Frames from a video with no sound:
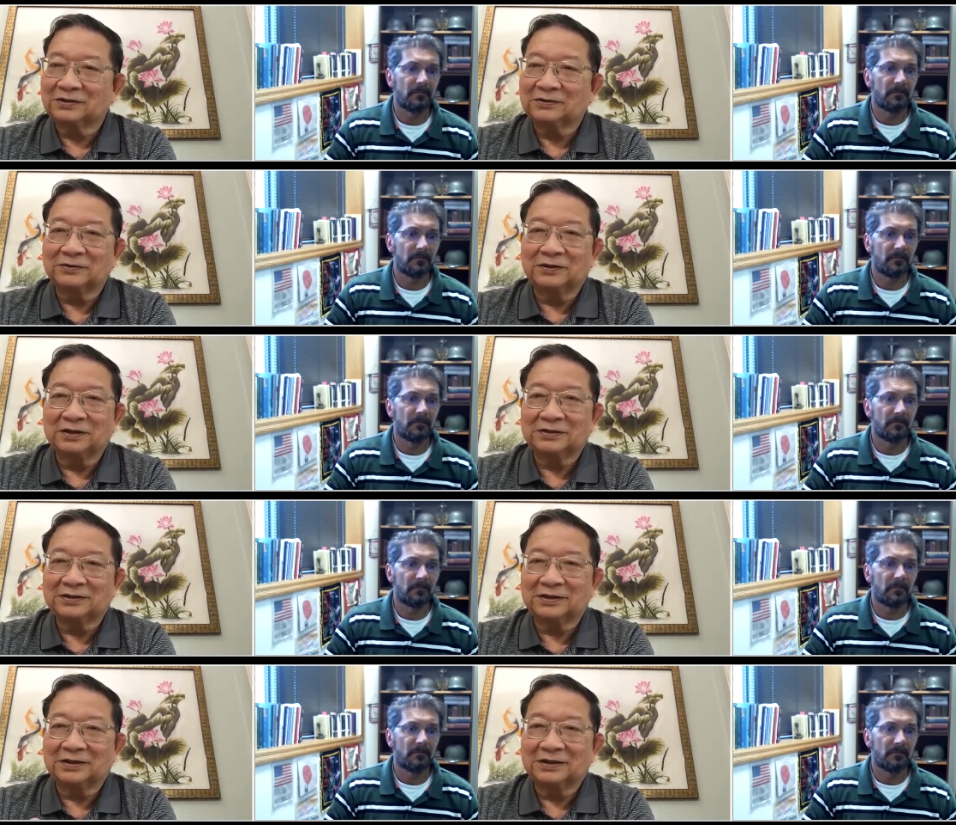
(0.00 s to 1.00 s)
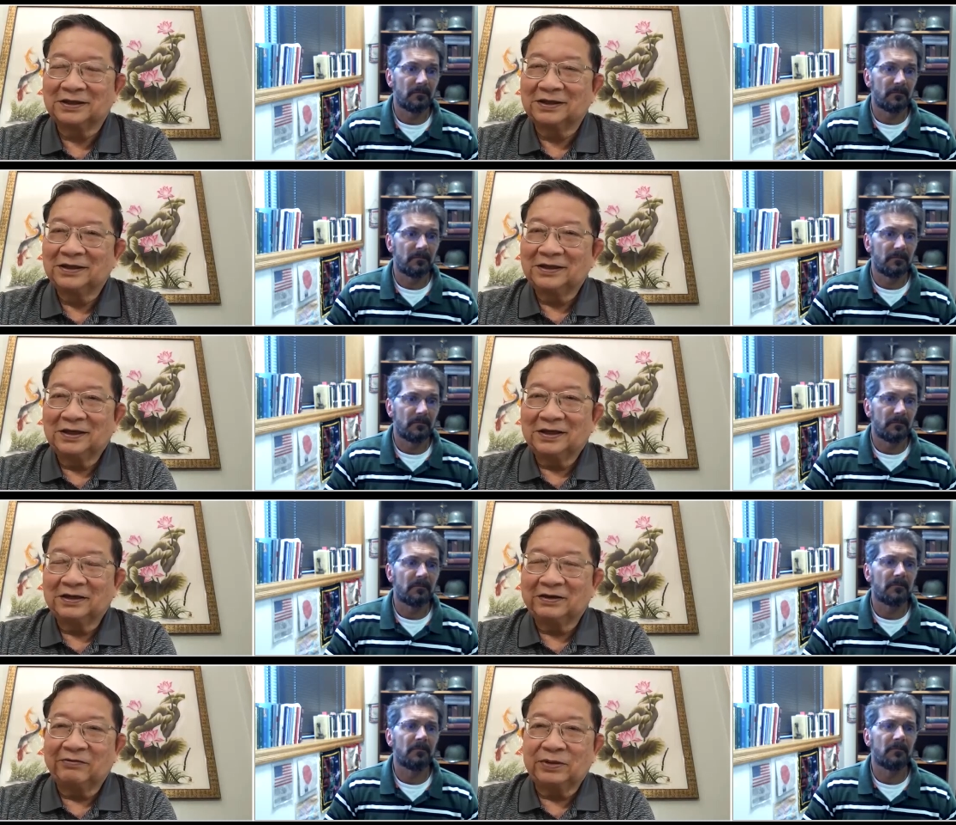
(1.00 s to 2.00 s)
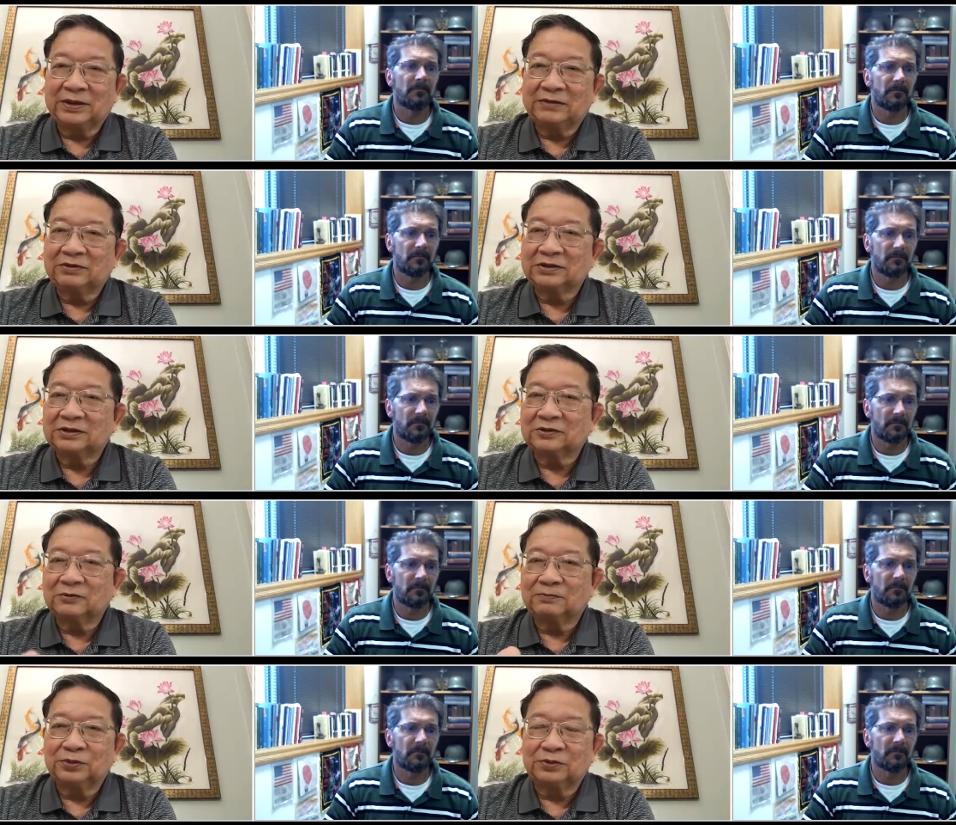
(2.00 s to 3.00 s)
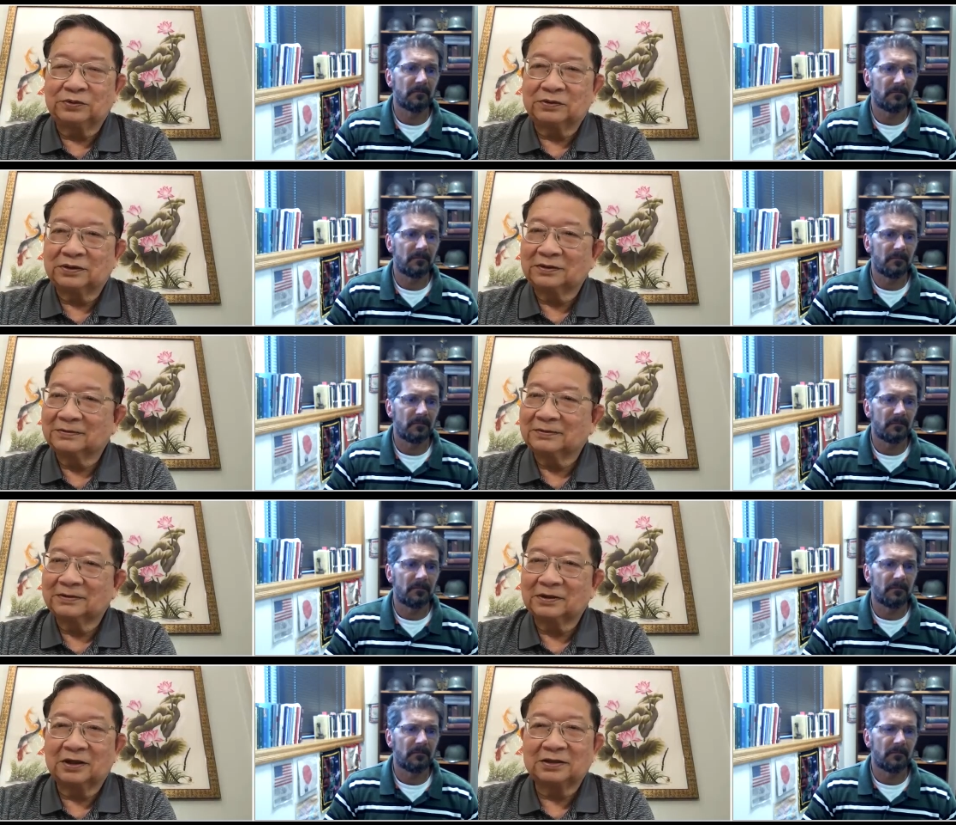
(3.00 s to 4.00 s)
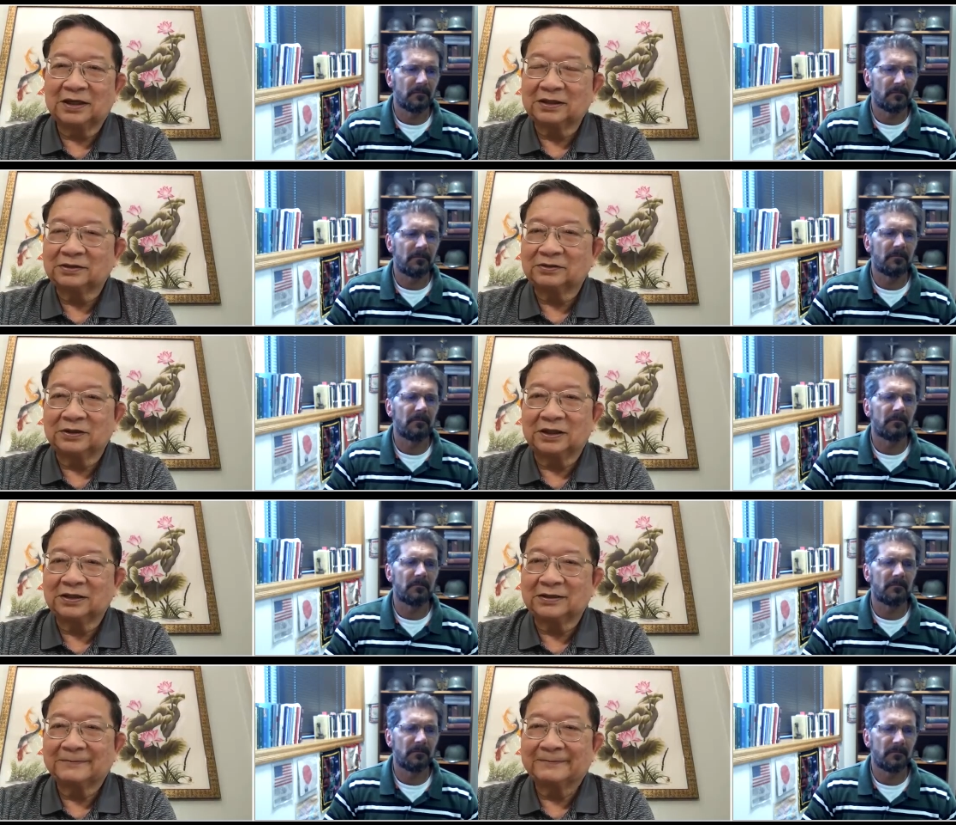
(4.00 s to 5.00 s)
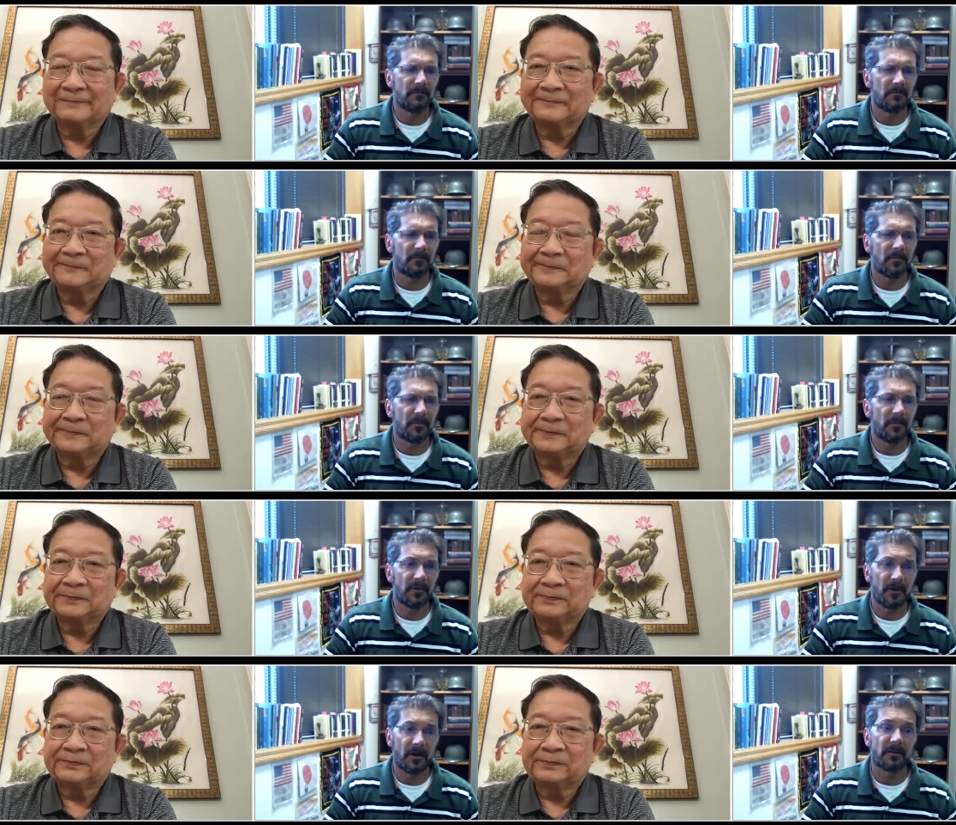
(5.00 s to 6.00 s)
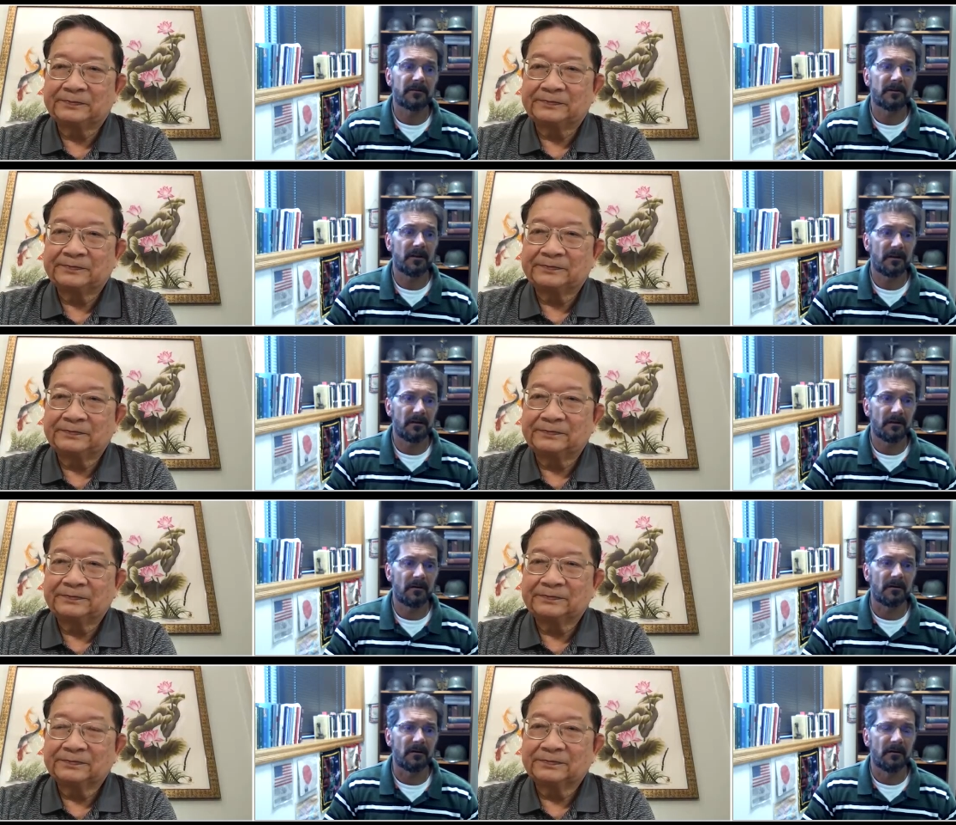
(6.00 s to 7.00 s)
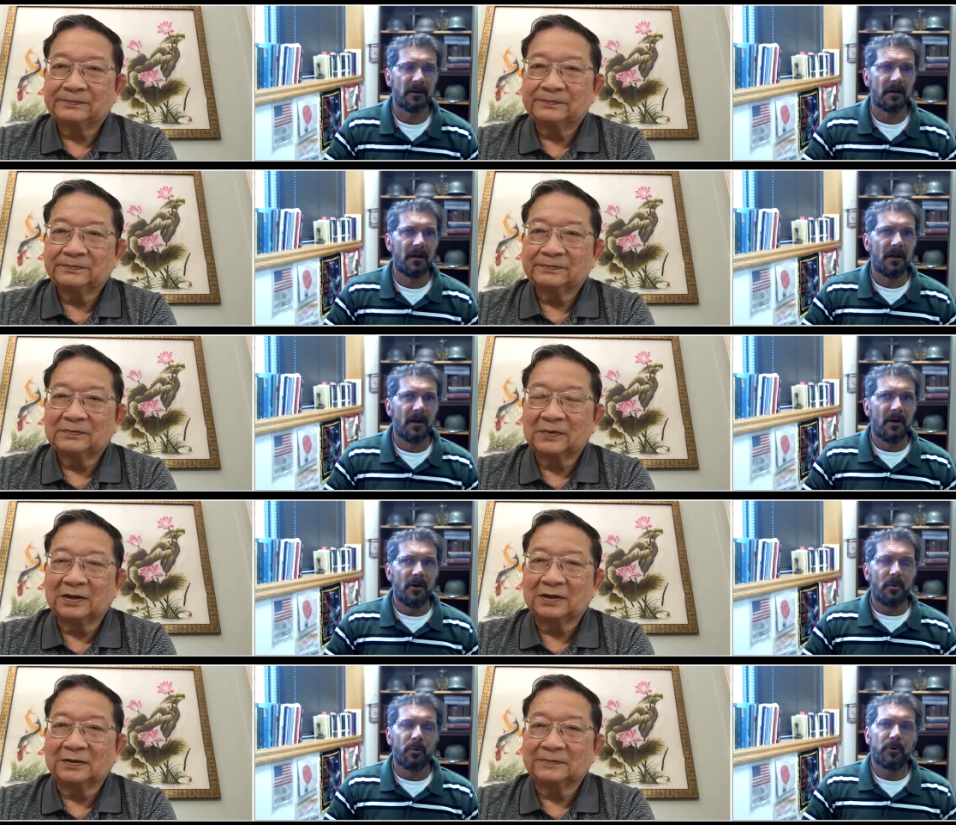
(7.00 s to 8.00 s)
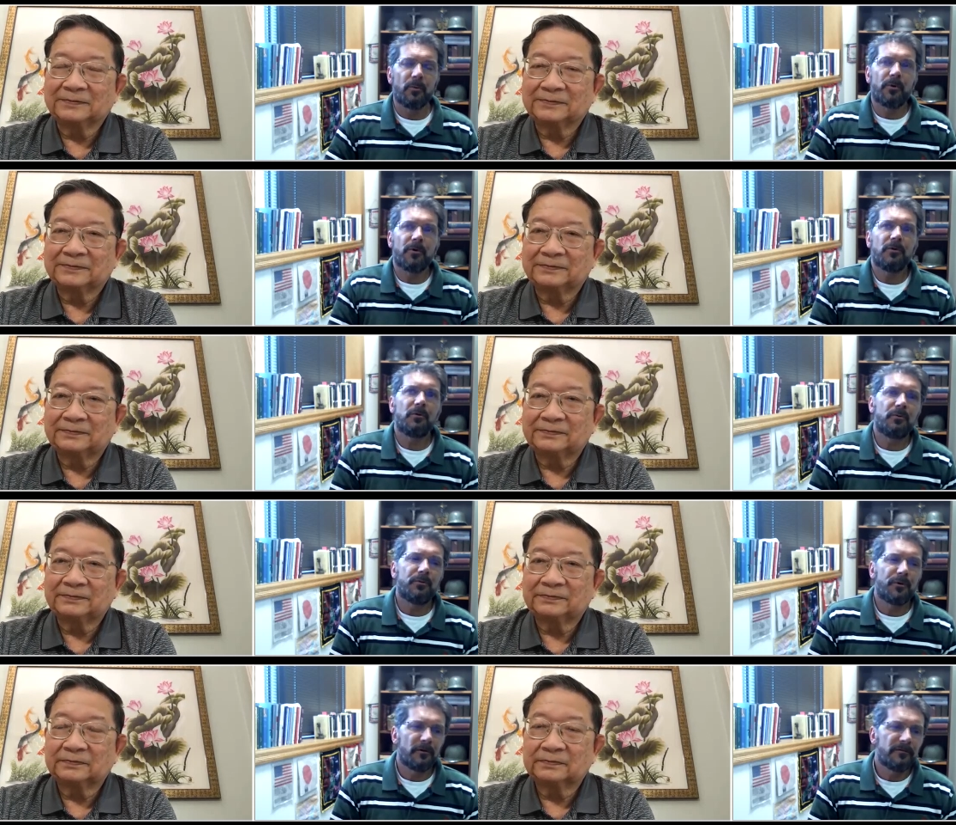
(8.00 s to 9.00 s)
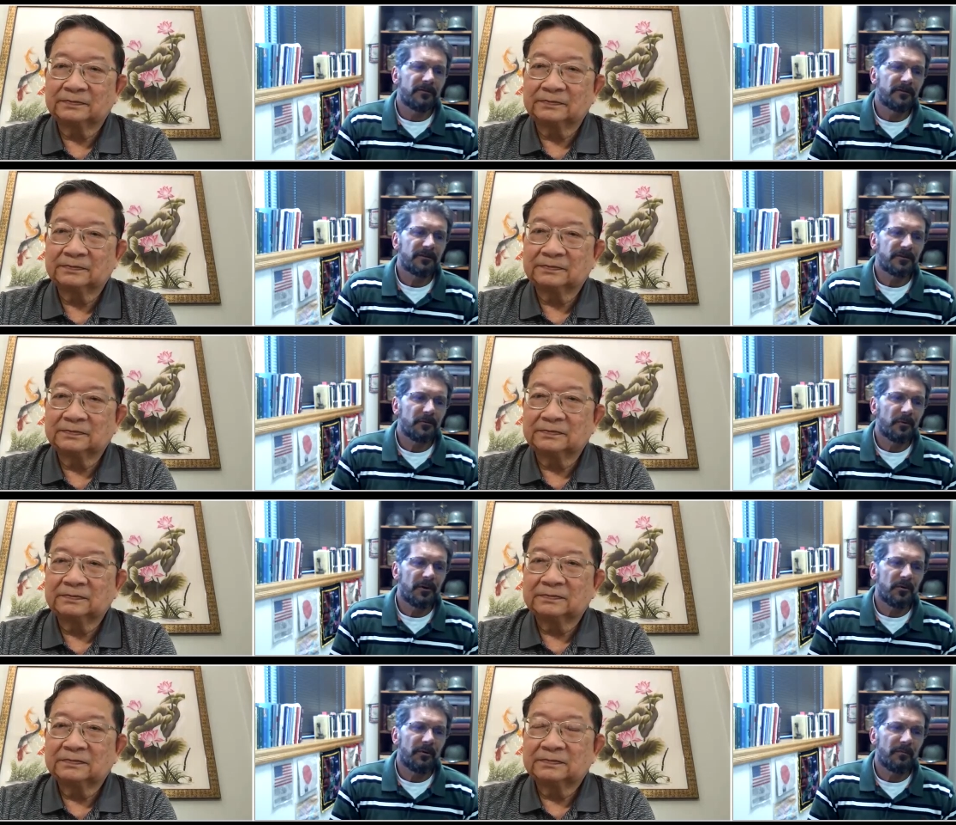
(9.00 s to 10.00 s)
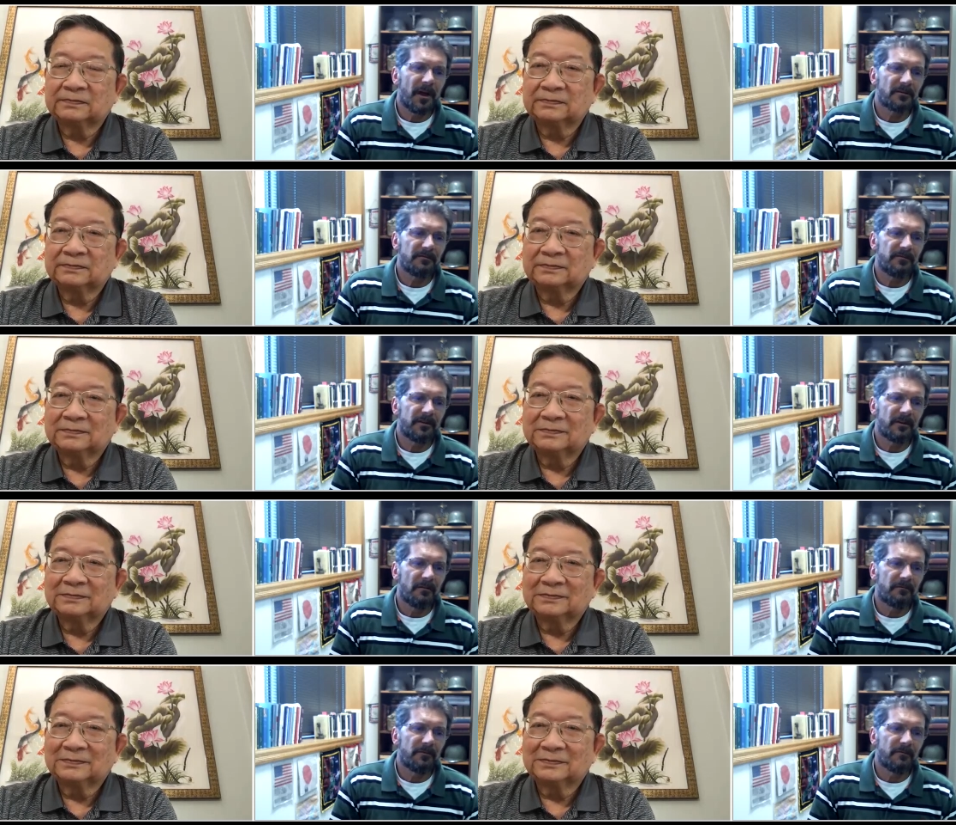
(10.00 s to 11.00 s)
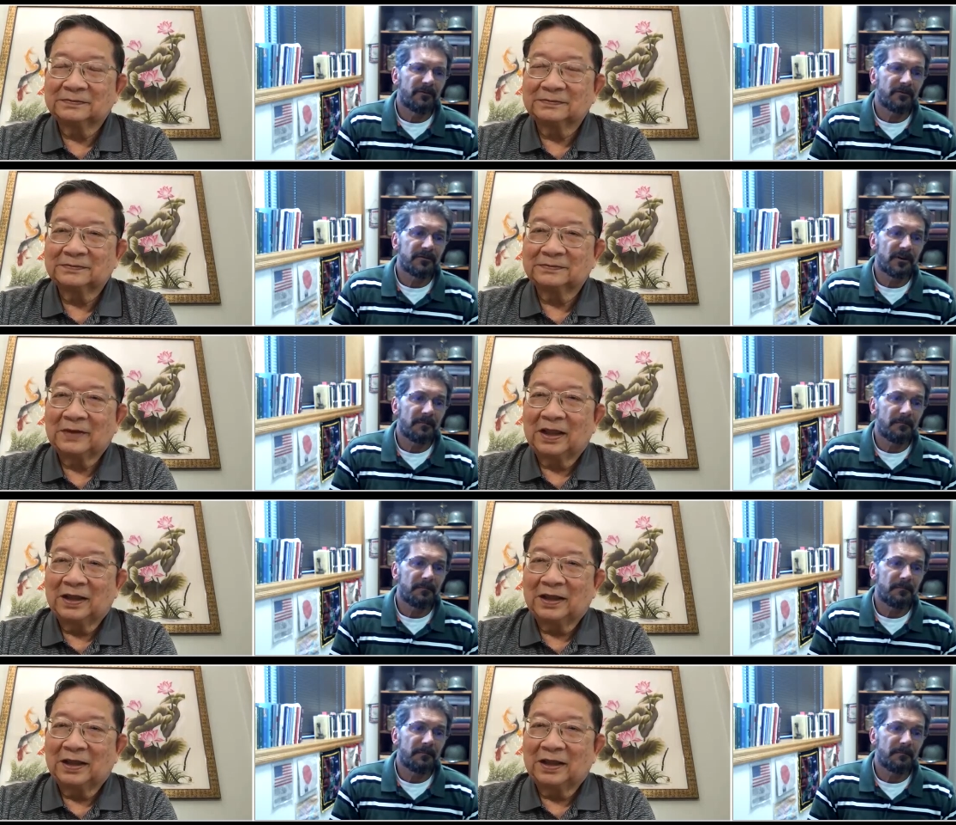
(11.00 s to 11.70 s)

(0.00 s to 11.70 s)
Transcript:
Speaker 1: so dusty and mm. everybody was so poor, not like hmm. today. Mm.
Speaker 2: Not like today, yeah. Yeah. Were, were you nervous when you went back to Vietnam for the first time?